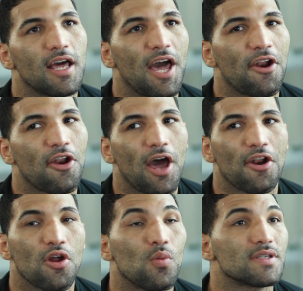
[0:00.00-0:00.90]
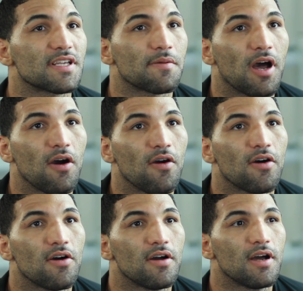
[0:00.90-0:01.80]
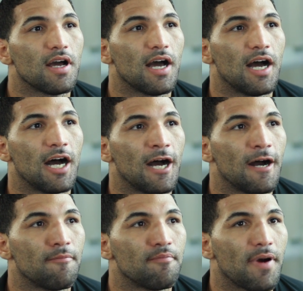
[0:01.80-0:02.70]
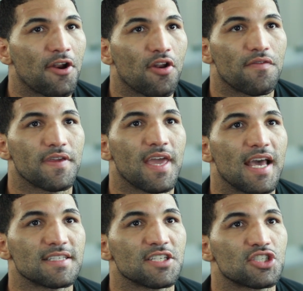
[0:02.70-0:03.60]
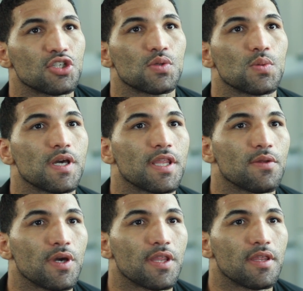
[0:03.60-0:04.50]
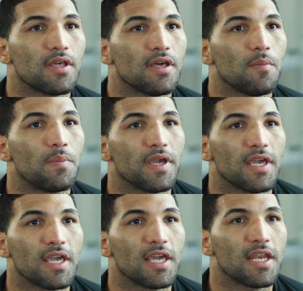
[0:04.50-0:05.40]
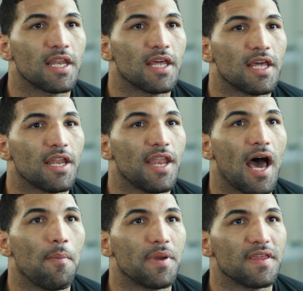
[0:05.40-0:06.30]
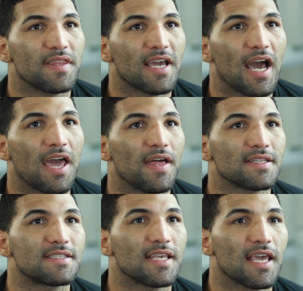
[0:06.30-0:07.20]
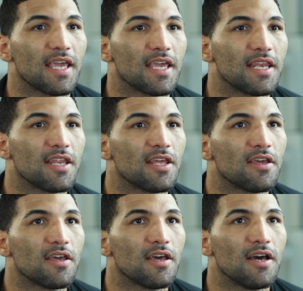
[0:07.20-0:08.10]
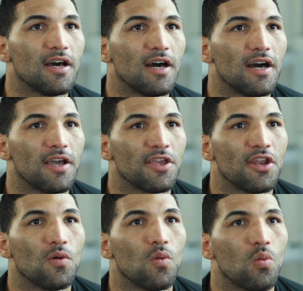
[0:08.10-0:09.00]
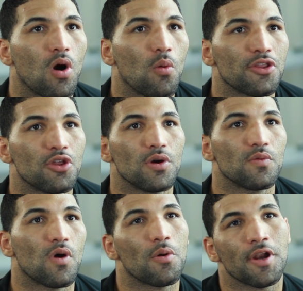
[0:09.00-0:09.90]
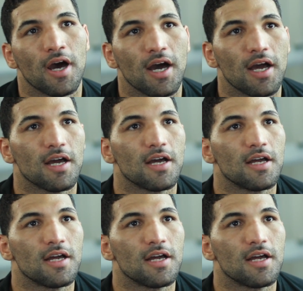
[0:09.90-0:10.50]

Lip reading: I don't know what's it about. I don't know if he has issues with not being the guy that's saying, what we're doing, what we're not.